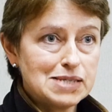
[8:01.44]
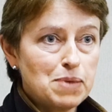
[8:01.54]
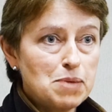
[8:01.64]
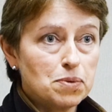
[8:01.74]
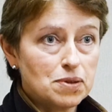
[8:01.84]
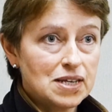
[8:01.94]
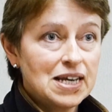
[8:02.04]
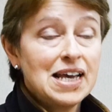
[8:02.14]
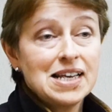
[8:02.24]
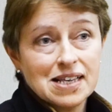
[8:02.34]
these people
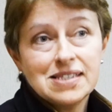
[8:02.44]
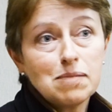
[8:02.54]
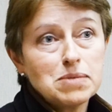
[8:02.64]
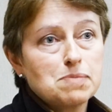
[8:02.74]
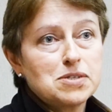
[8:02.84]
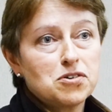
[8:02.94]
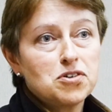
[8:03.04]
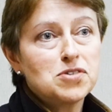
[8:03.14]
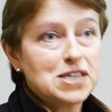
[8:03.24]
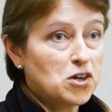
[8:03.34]
and sometimes you're
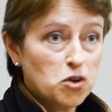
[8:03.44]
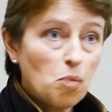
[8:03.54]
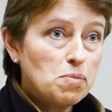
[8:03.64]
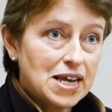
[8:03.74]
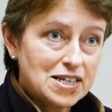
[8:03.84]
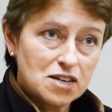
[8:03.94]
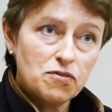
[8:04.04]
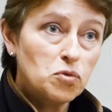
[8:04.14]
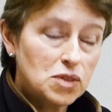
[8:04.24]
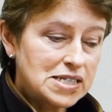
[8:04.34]
using a combination of
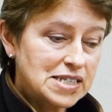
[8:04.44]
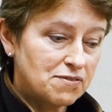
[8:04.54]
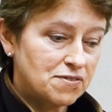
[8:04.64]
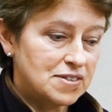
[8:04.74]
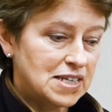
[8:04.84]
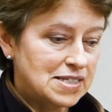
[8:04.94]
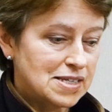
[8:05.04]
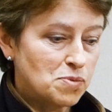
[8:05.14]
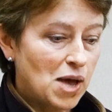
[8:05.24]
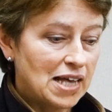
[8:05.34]
all these different things
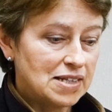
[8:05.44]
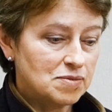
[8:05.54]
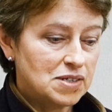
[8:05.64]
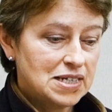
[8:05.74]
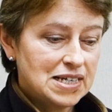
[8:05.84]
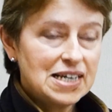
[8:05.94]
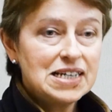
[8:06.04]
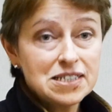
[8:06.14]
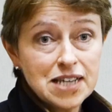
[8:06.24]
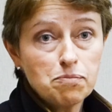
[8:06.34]
as well.
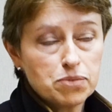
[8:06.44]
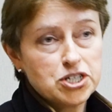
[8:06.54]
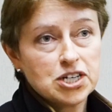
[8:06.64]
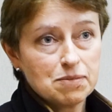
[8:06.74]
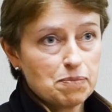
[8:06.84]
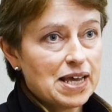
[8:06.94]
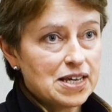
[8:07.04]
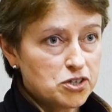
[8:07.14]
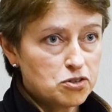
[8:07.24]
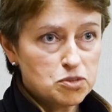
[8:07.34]
Temperature can play a
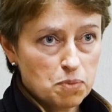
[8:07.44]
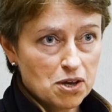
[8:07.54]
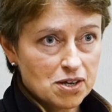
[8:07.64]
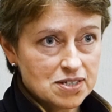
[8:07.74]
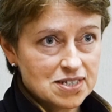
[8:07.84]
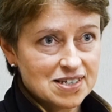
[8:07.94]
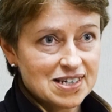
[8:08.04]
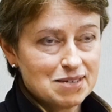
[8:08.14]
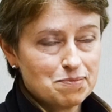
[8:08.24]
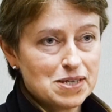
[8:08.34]
huge part
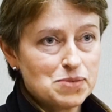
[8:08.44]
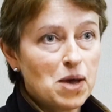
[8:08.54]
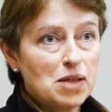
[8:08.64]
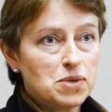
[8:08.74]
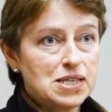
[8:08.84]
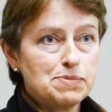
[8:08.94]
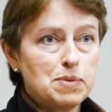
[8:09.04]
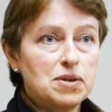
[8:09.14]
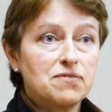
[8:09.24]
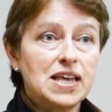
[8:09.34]
um, as well with these
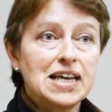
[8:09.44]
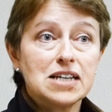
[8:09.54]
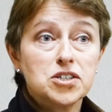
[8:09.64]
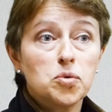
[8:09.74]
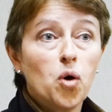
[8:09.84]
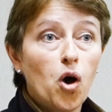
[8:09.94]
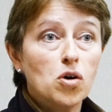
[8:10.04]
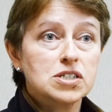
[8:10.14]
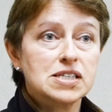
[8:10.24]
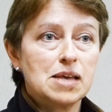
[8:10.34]
people if they get too
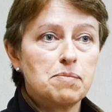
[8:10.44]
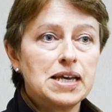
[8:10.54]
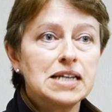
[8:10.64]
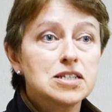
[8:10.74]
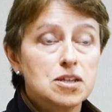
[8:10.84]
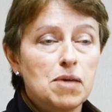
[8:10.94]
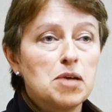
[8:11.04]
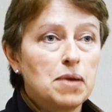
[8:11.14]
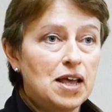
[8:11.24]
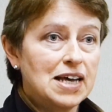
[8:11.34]
hot, as they begin to
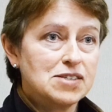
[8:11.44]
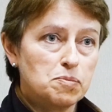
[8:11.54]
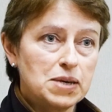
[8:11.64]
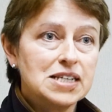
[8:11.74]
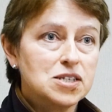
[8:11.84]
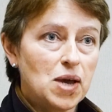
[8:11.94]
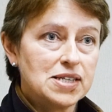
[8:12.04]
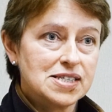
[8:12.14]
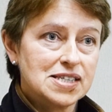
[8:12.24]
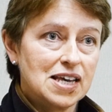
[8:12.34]
mobilise or begin to
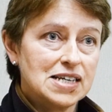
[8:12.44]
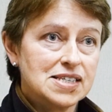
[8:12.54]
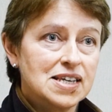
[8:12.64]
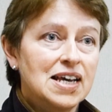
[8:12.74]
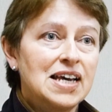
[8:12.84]
exercise.